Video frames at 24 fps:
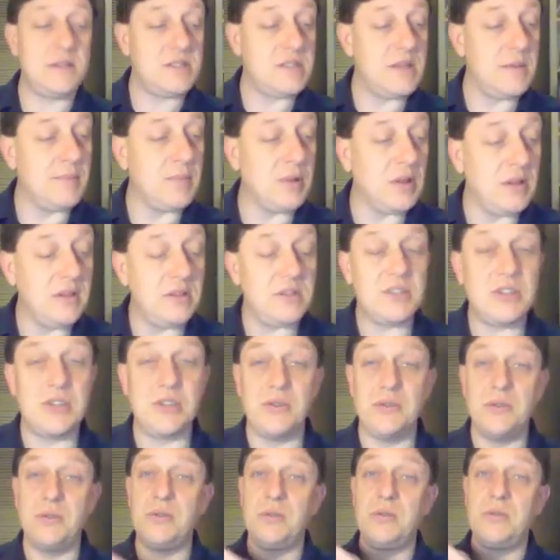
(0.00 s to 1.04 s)
simply
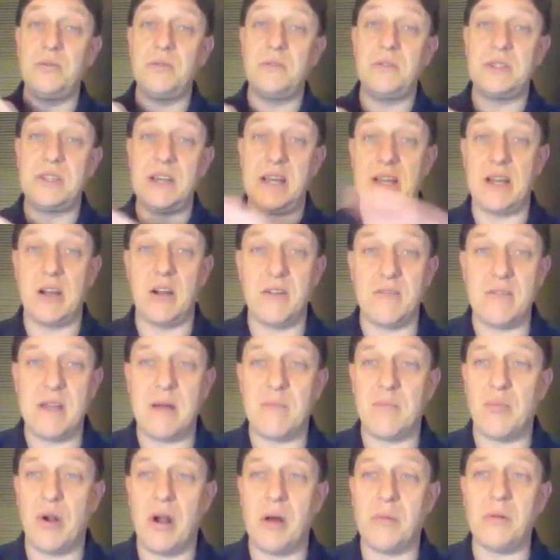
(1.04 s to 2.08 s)
to take care of
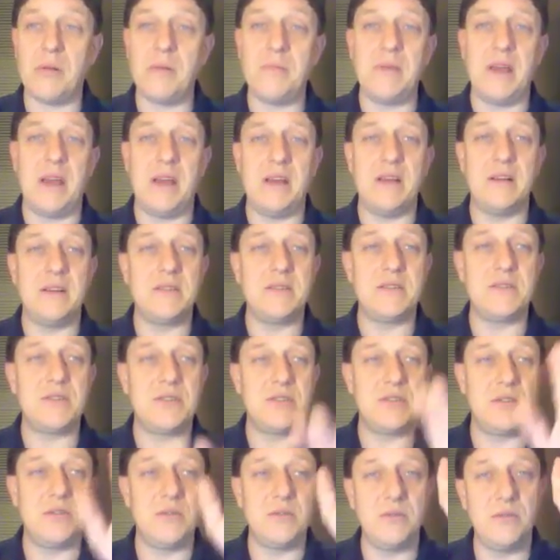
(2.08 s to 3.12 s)
that problem is
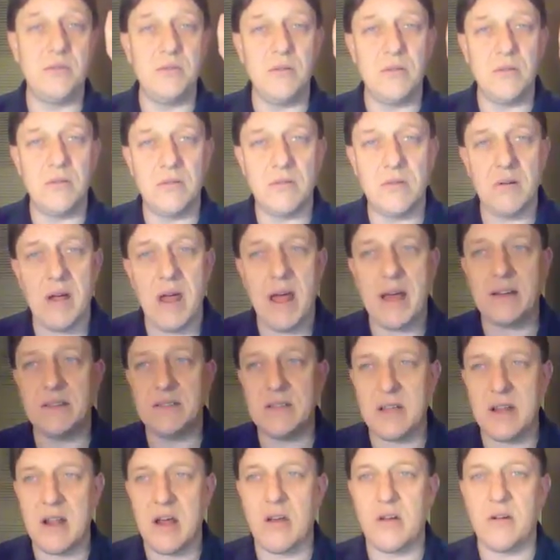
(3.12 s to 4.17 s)
to
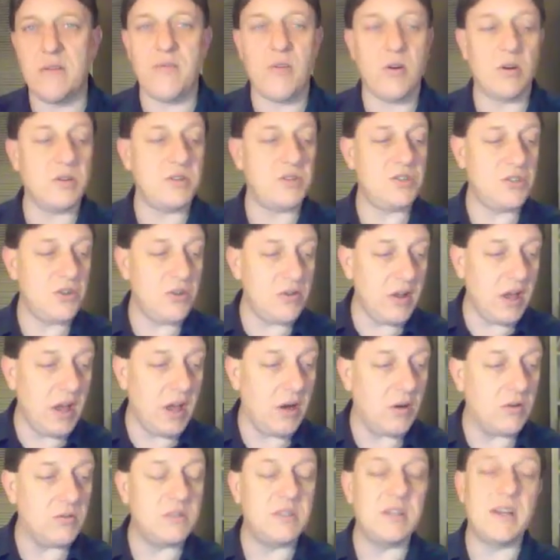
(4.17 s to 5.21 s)
exit out of
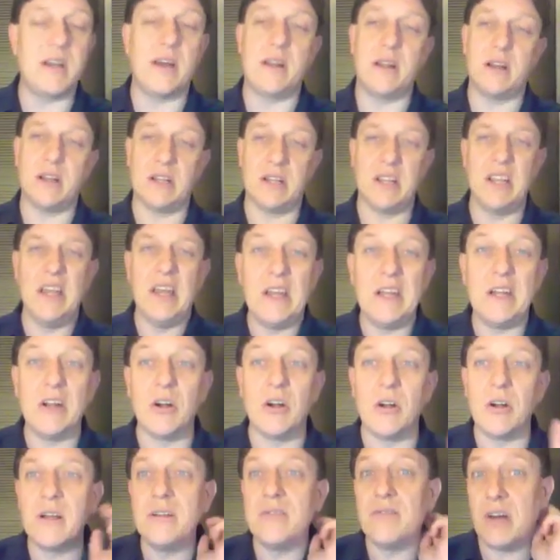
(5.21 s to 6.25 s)
RStudio to get a
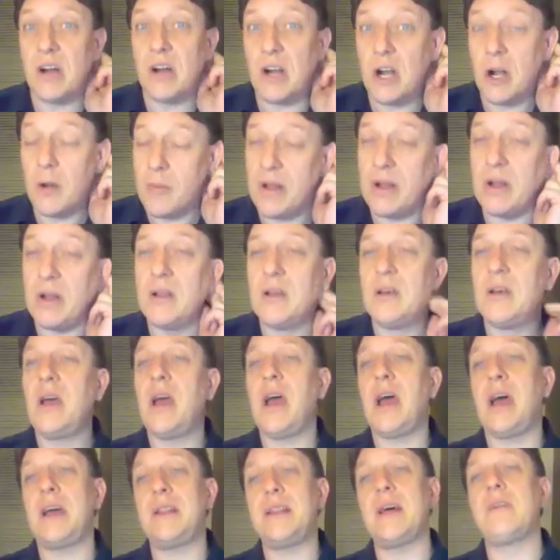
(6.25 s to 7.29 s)
cleaner environment
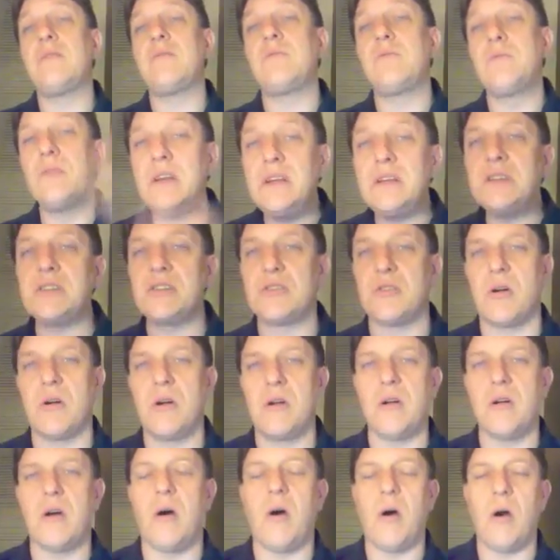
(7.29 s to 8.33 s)
and then
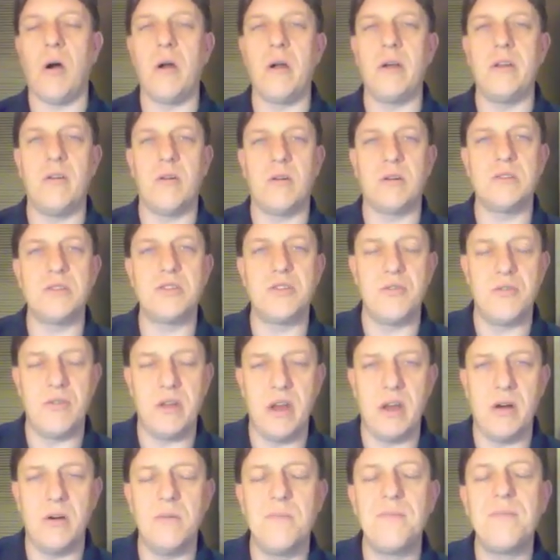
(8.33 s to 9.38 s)
restart R and
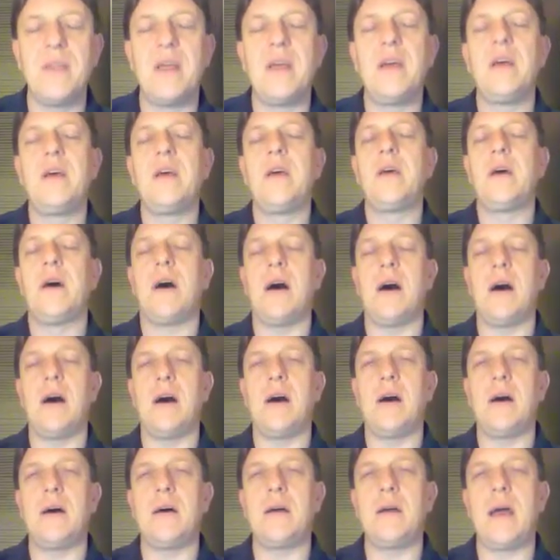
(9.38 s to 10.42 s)
RStudio.
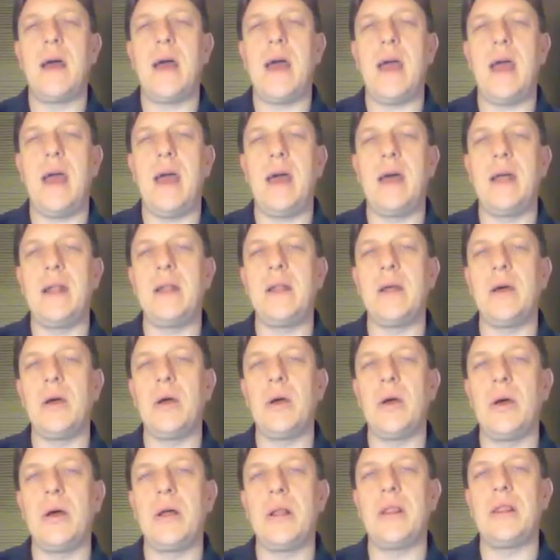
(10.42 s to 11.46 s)
And
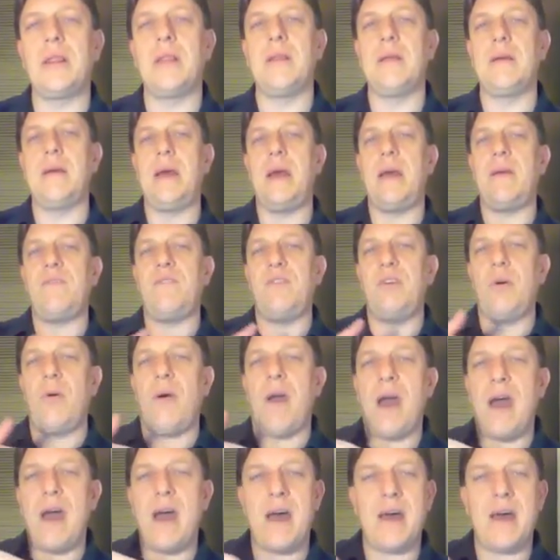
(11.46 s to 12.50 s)
if you
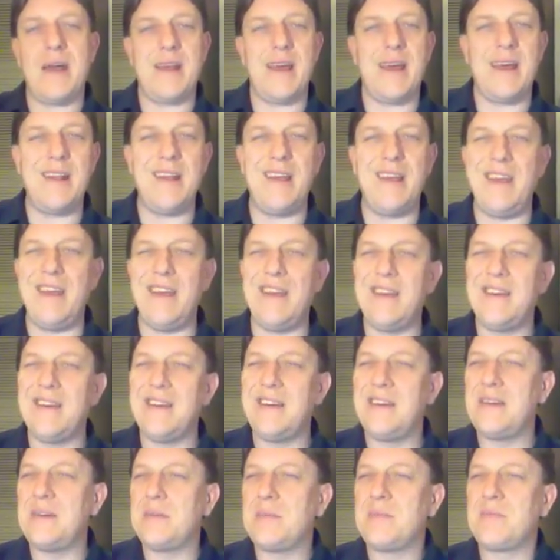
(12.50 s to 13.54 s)
had any
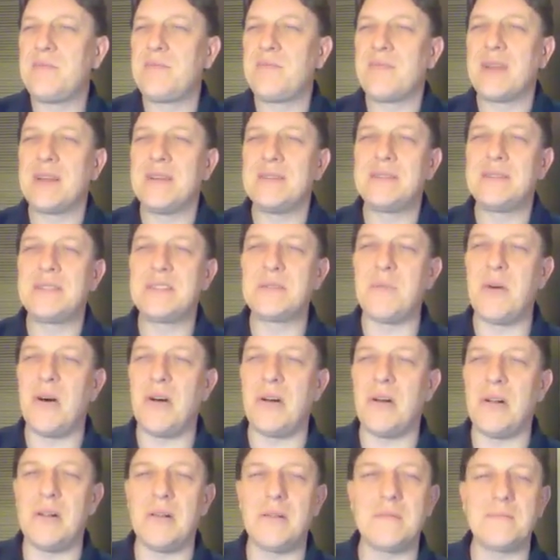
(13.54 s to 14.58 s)

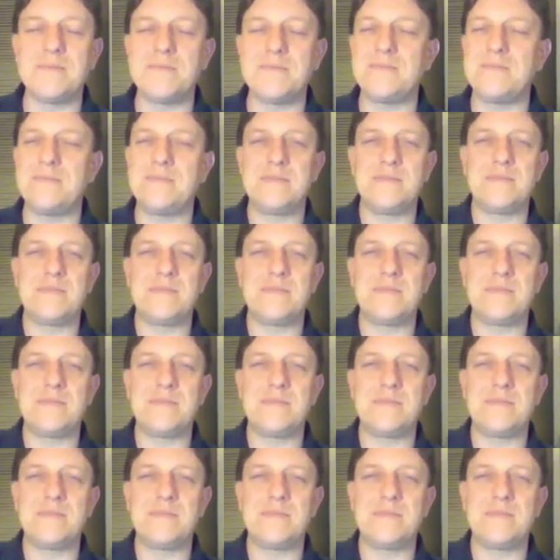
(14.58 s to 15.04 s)
small